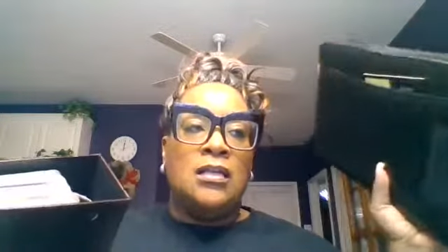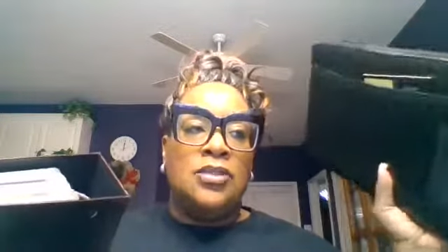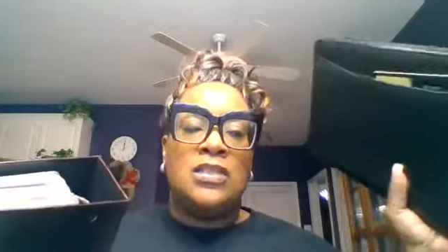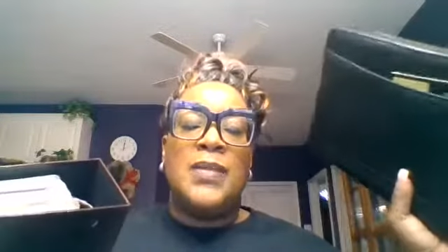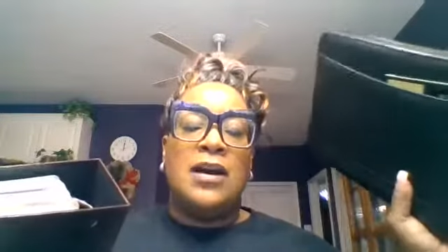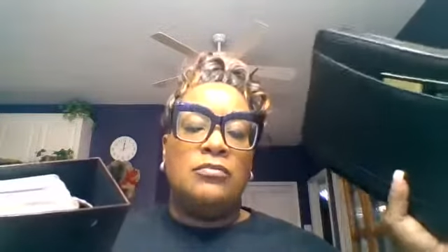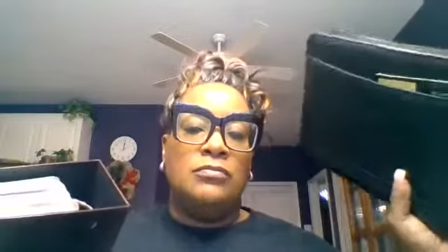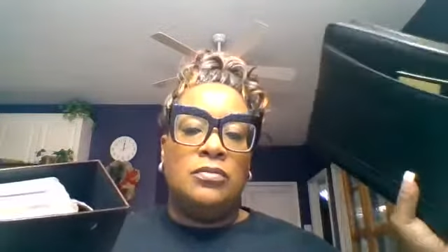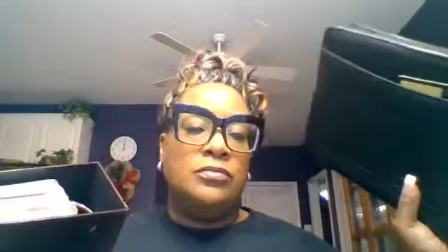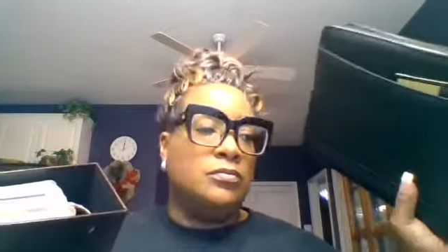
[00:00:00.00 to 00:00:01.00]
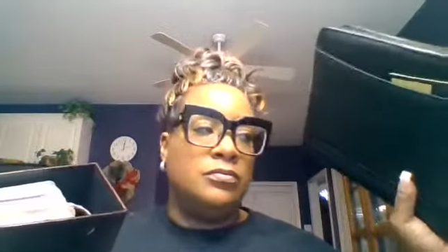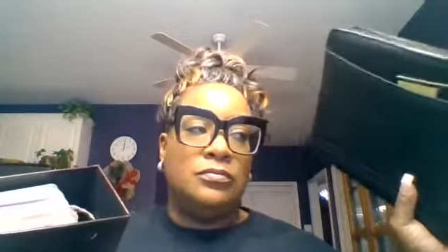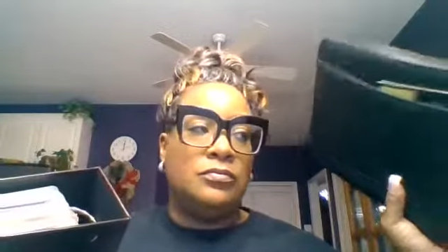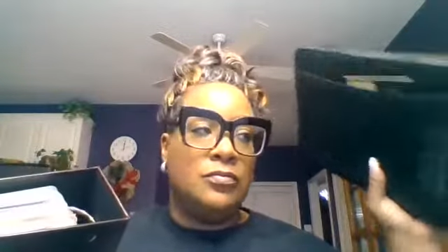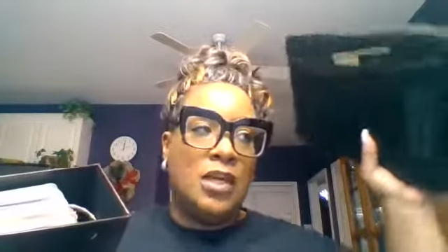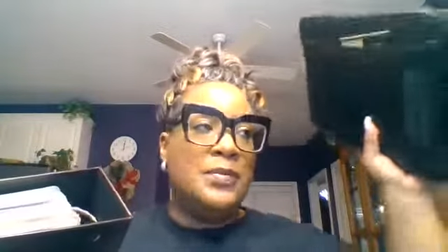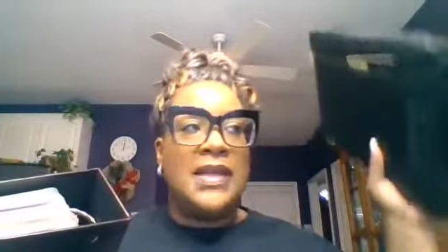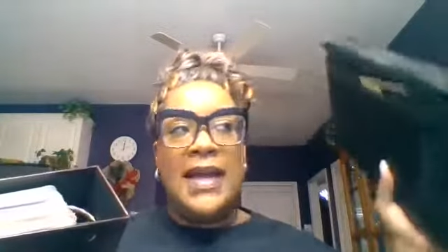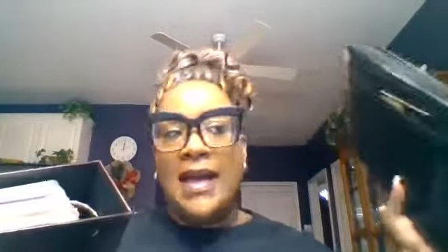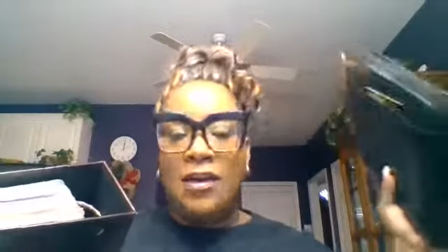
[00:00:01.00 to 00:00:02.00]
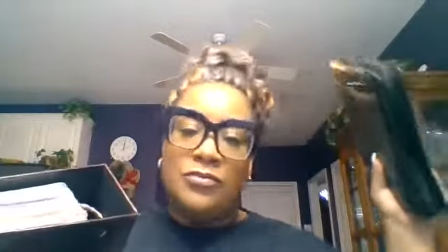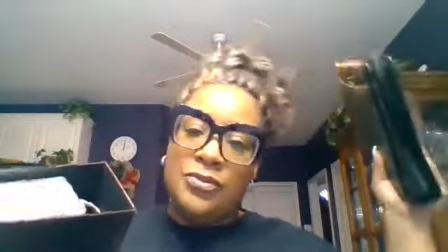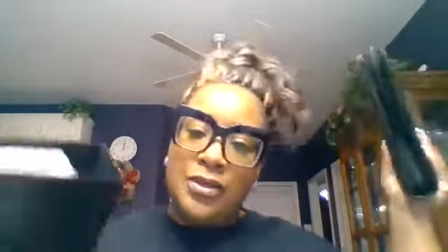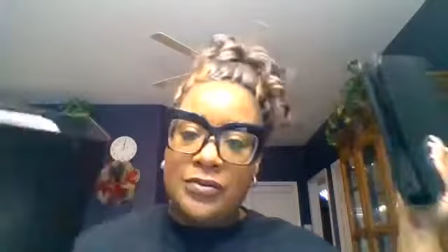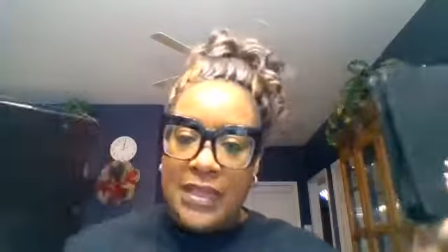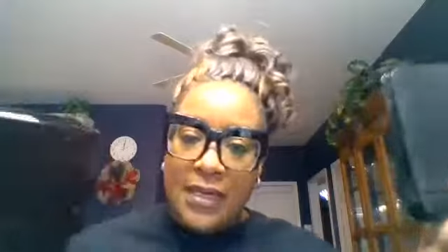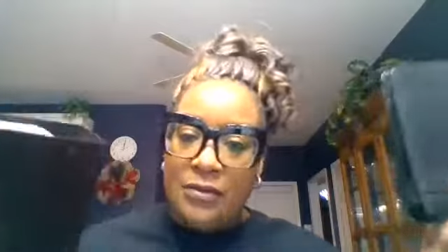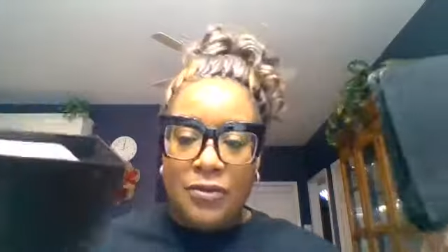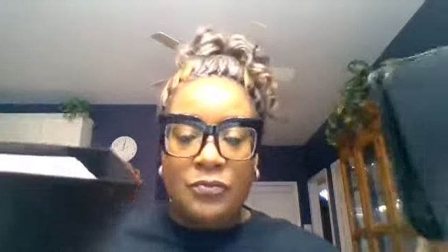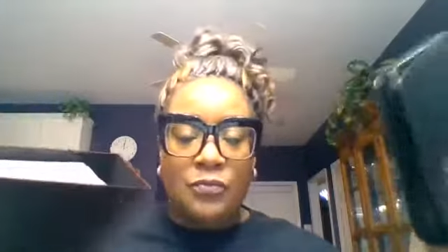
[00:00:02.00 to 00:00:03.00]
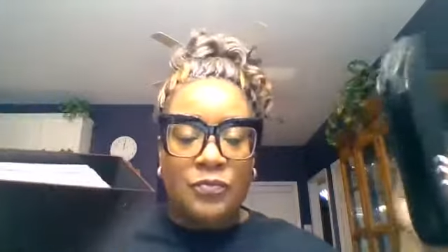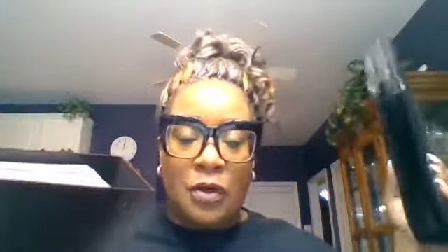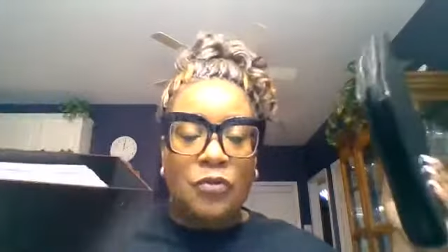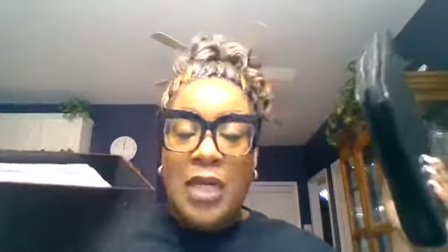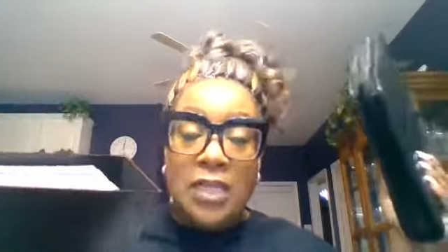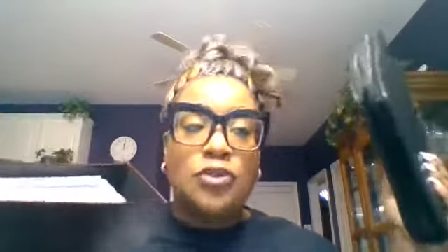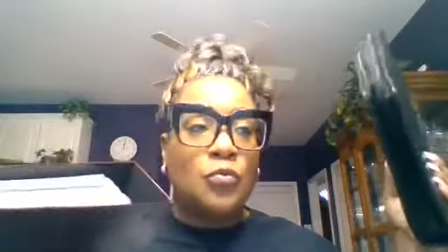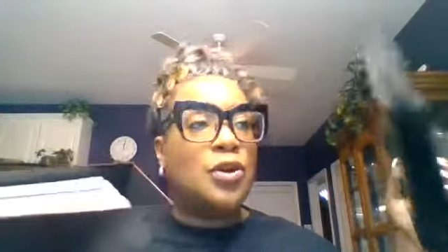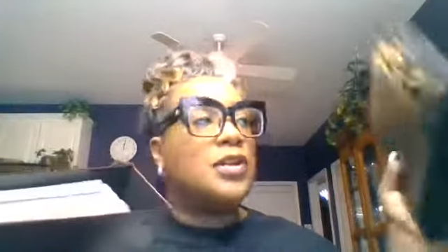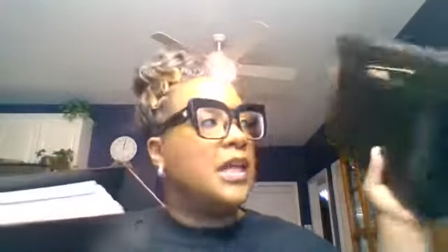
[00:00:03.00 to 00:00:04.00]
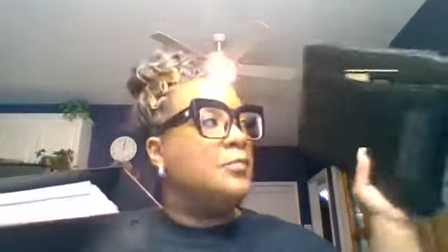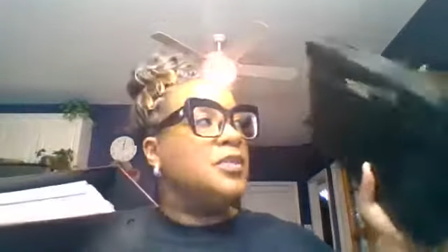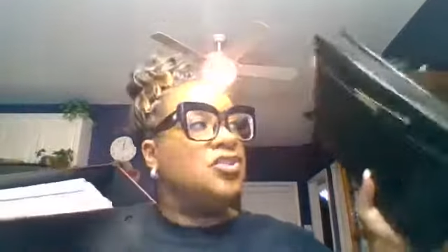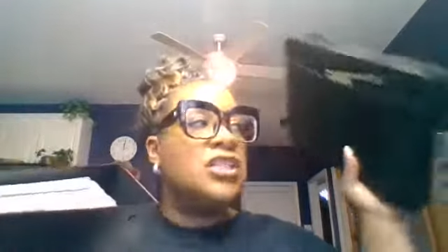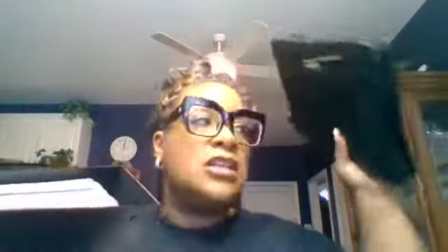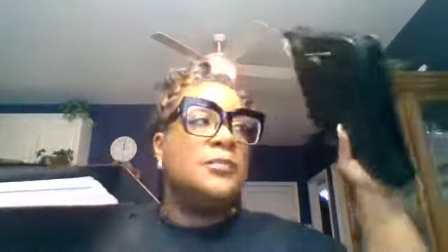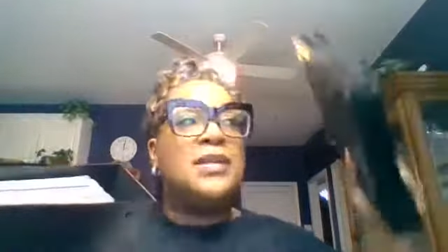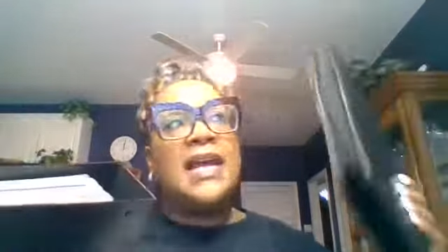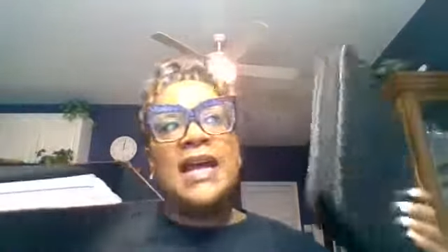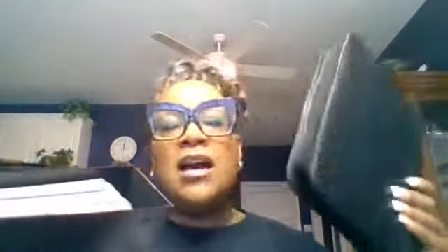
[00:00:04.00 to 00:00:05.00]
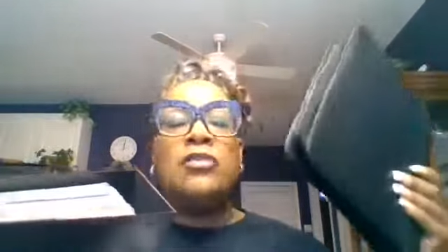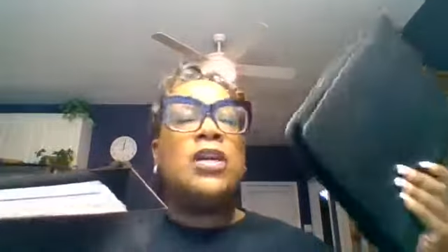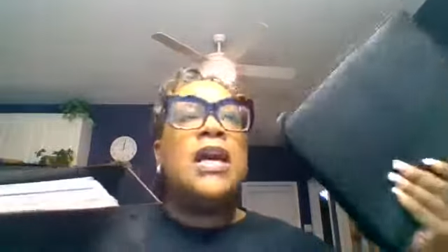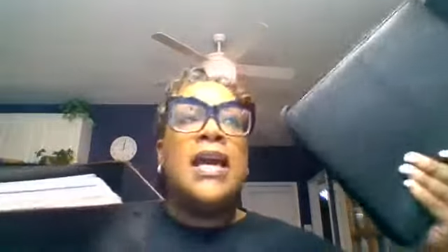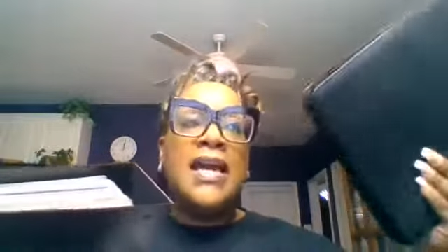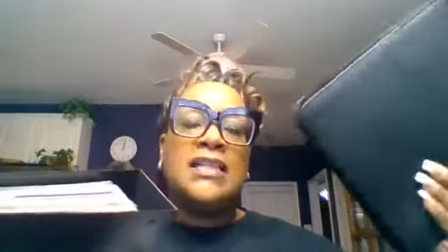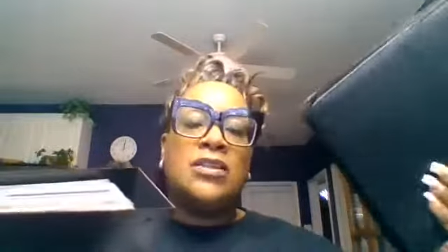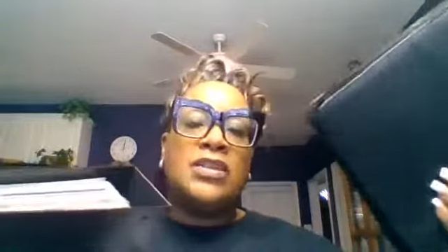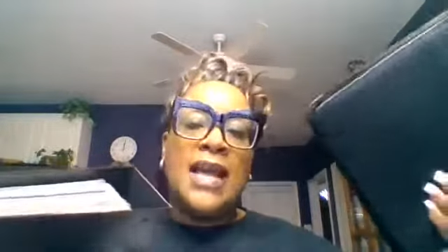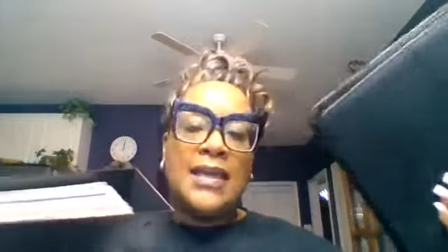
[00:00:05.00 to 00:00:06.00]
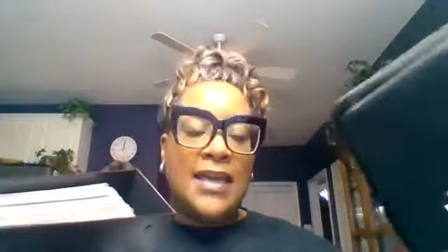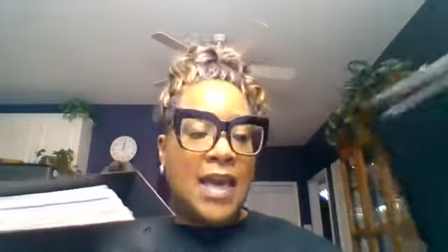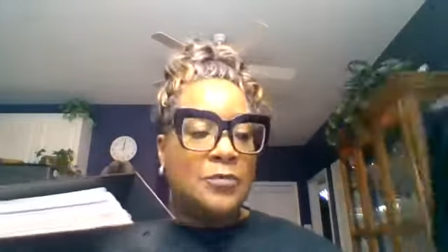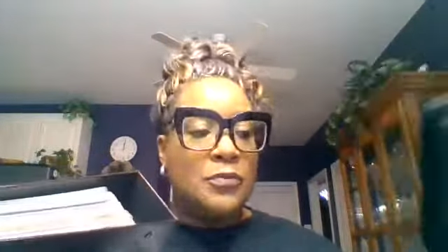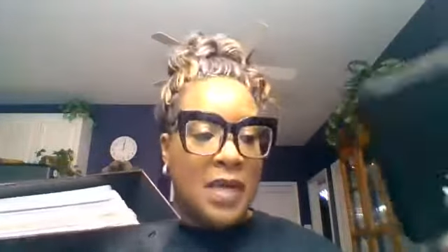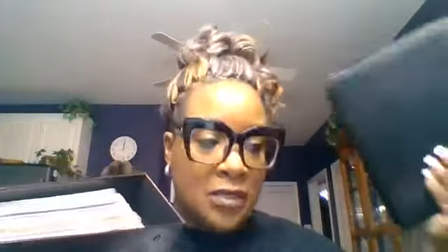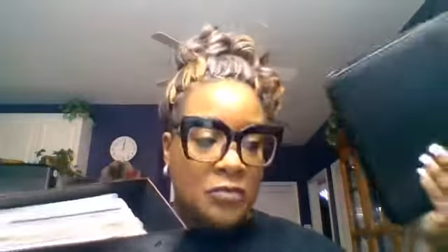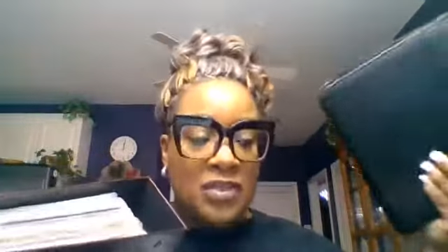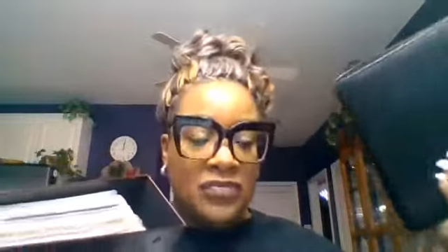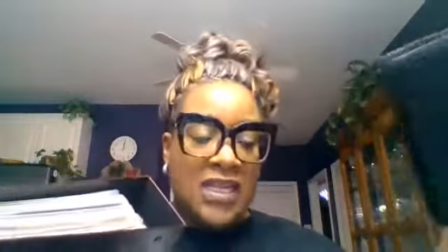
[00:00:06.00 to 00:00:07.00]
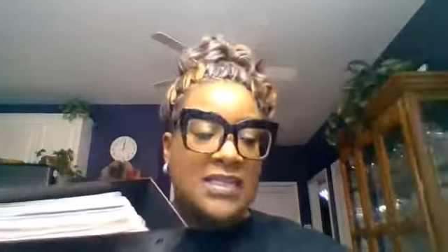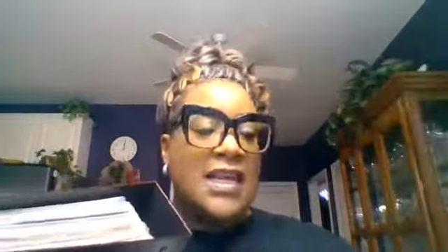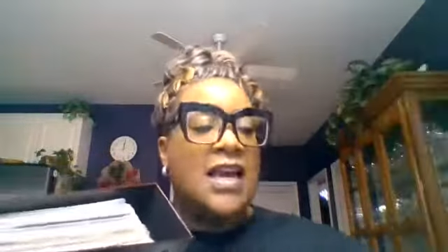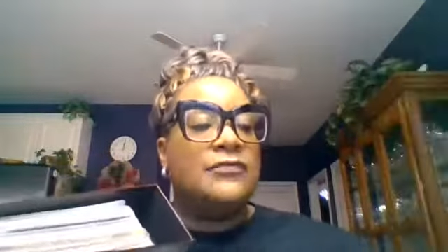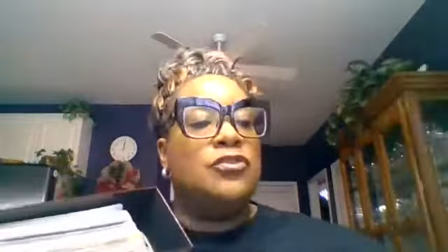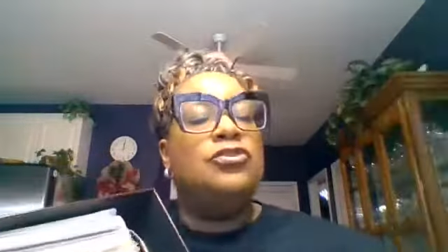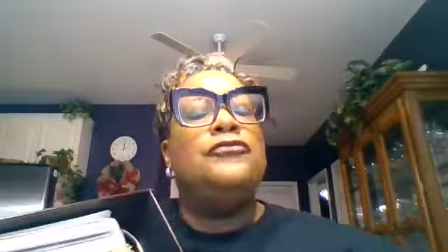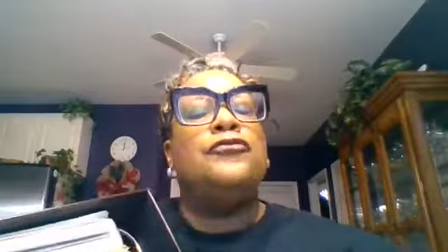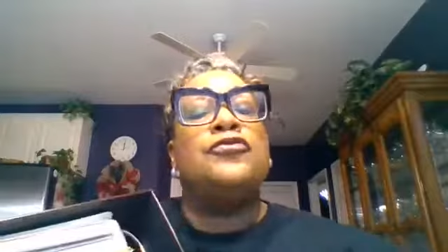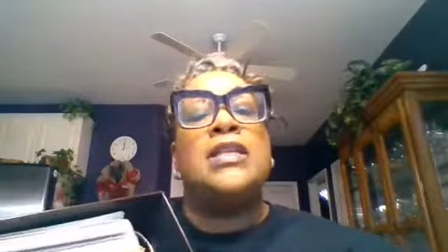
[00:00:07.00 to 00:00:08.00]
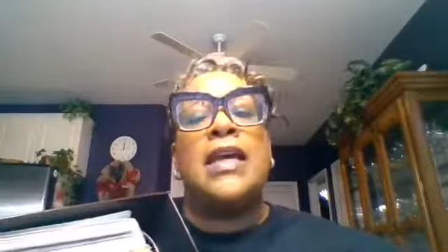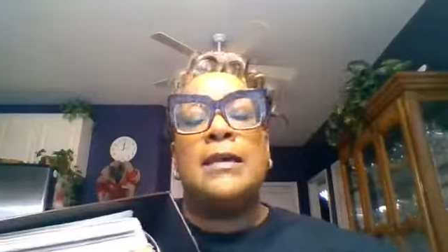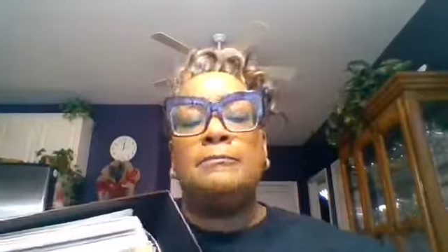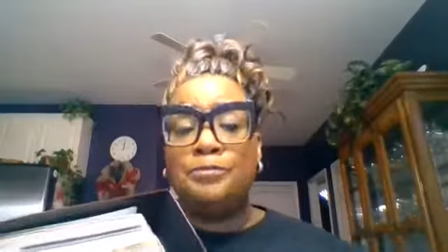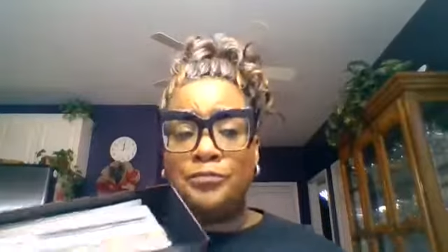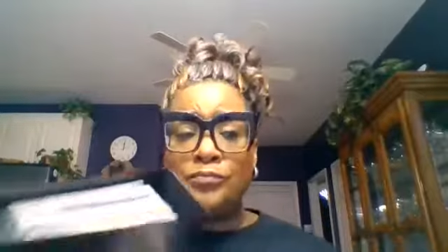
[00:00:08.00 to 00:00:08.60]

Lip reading: just about up and down, because I don't go into work now, but just up and down, and so that I can capture my notes and things that I have to do for the day.